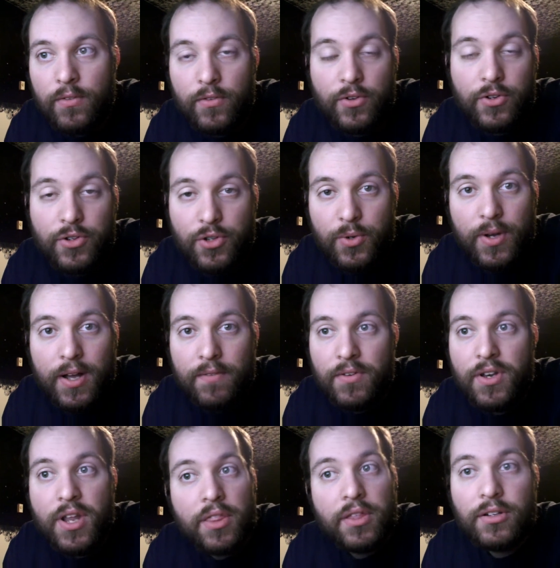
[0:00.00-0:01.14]
for Yeshua, have
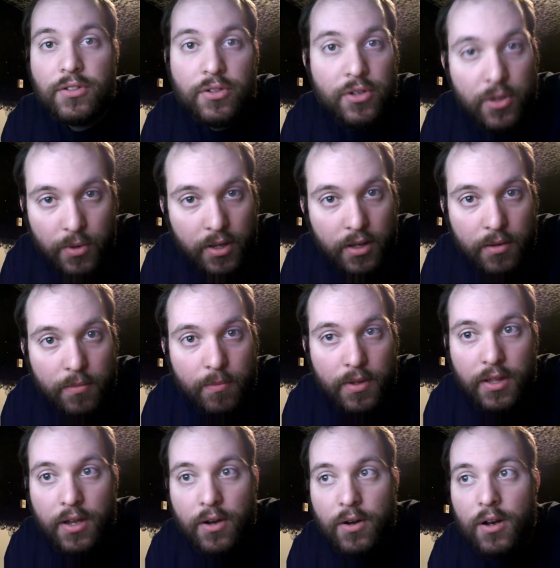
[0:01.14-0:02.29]
nothing to do with him,
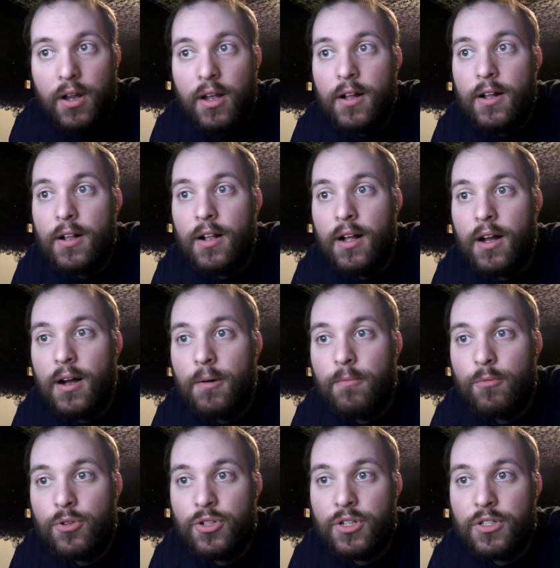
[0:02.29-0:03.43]
and
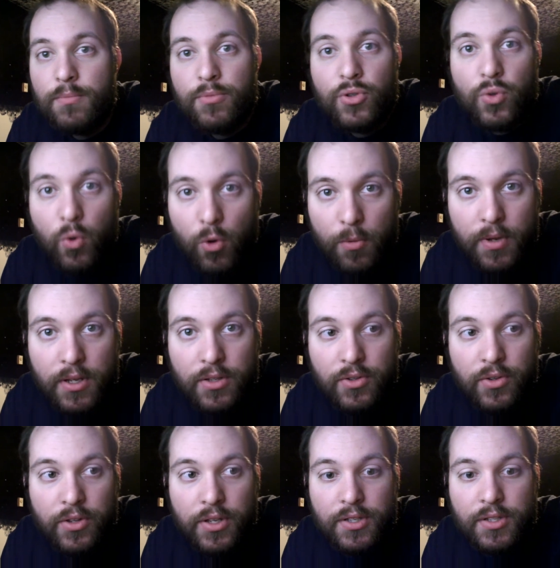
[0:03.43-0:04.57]
we're just absorbed
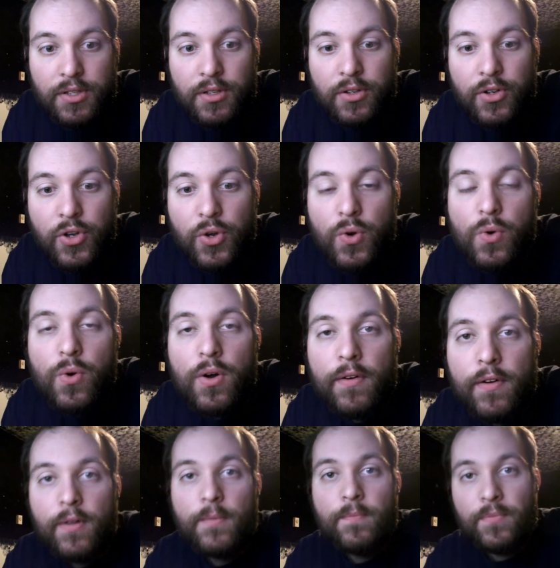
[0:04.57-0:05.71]
into this new
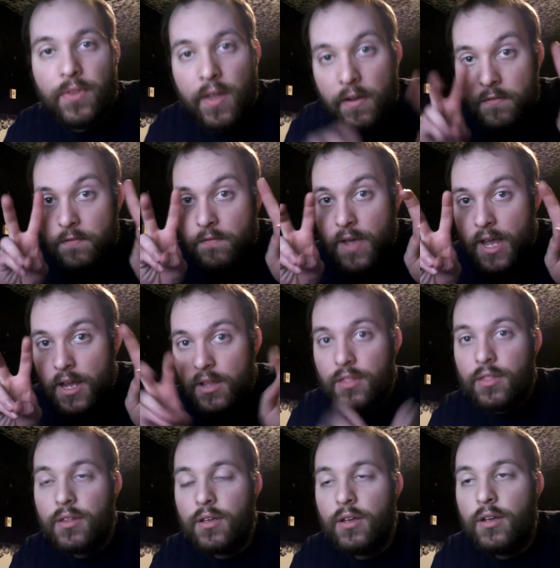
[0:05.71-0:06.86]

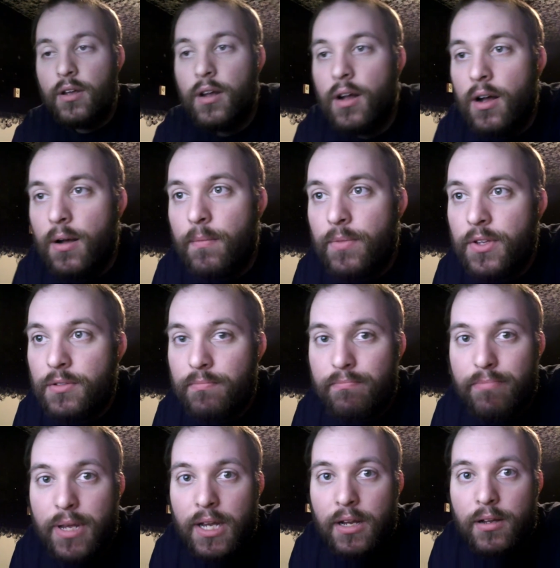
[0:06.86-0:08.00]
faith, this
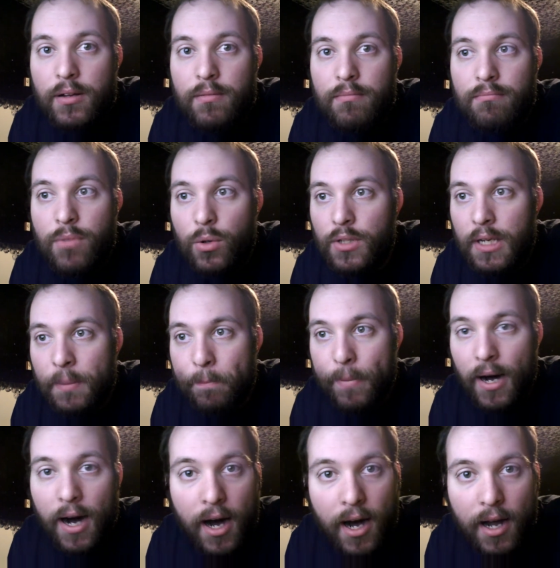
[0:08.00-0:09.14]
big molding
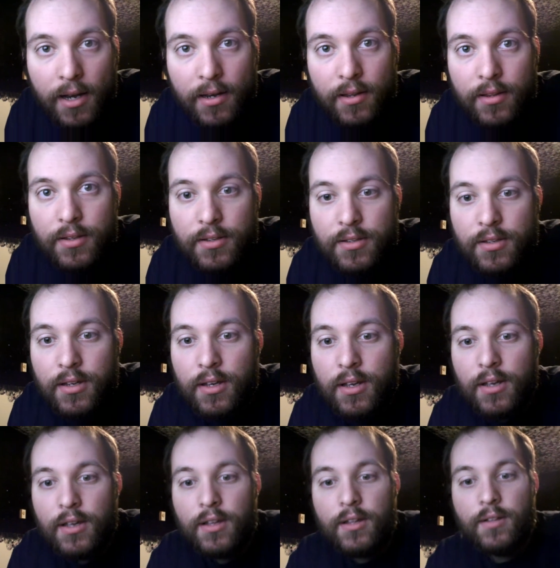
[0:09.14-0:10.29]
pot, this
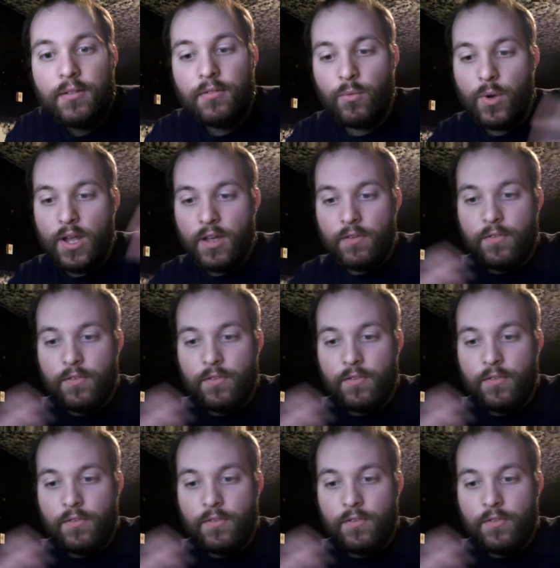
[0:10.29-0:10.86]
way